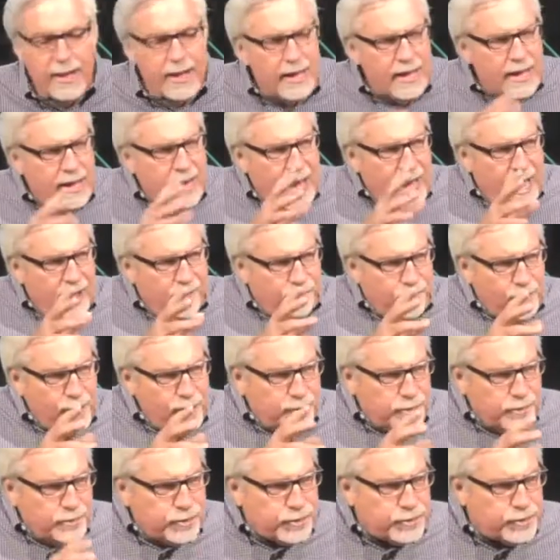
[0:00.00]
And halfway
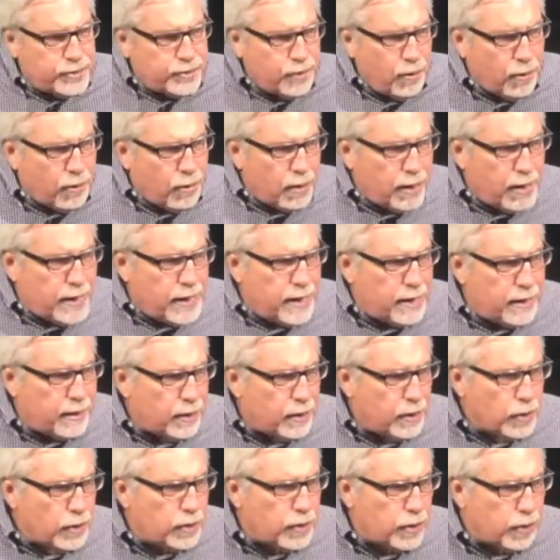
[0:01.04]
through the story,
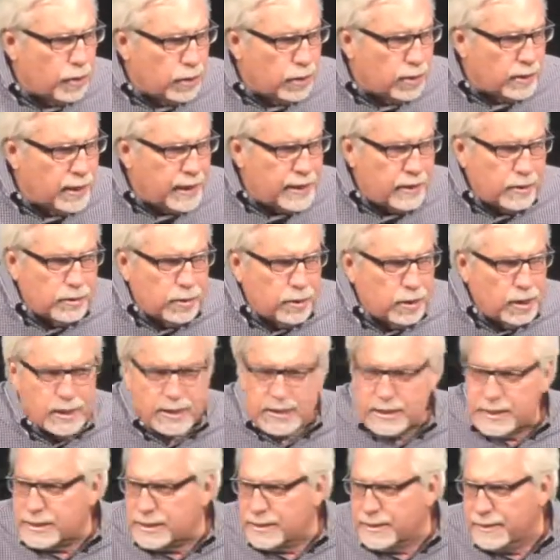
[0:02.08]
Curly
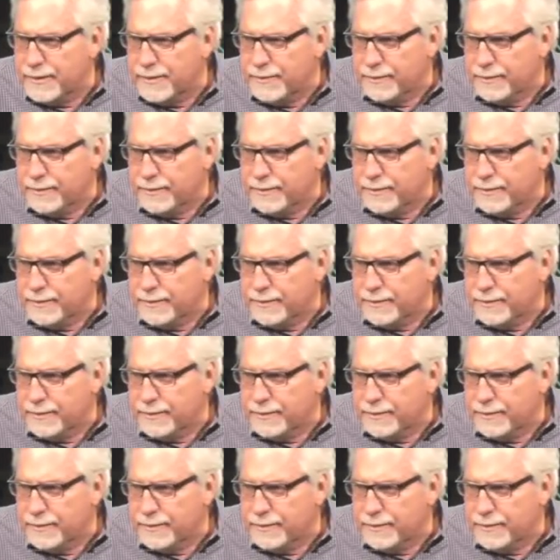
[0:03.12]
looks